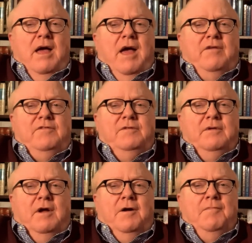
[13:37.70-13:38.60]
has
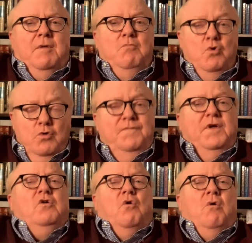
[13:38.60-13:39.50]
uh,
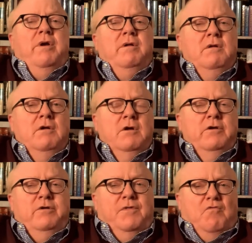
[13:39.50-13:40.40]
moved the court
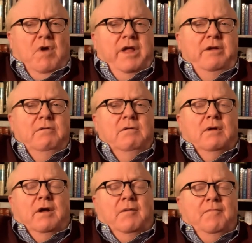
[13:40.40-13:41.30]
to the right.
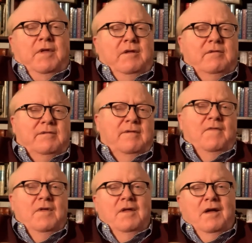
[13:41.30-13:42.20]
Um, it's,
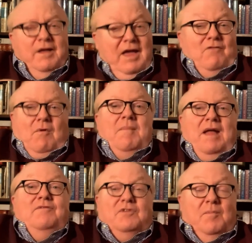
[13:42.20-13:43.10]
again,
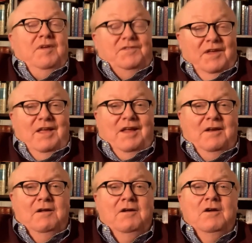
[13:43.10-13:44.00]
remains to be
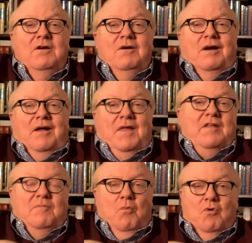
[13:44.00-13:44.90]
seen. Uh,
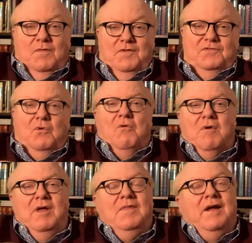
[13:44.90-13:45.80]
that's more of the
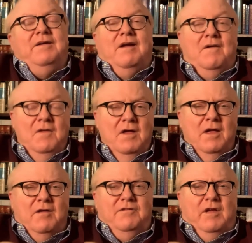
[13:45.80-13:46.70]
story that uh,
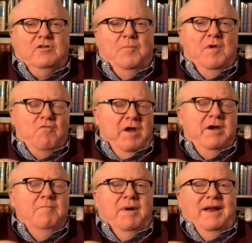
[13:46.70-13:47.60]
has yet to be
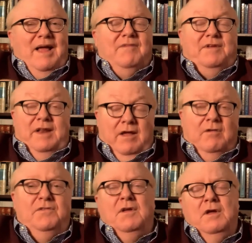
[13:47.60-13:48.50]
written, but as it
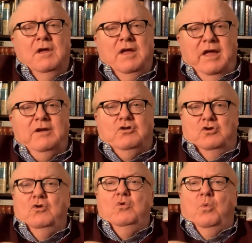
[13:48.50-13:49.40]
is, it
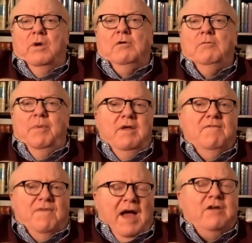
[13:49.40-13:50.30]
too will
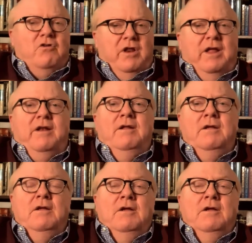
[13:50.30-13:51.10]
be factored in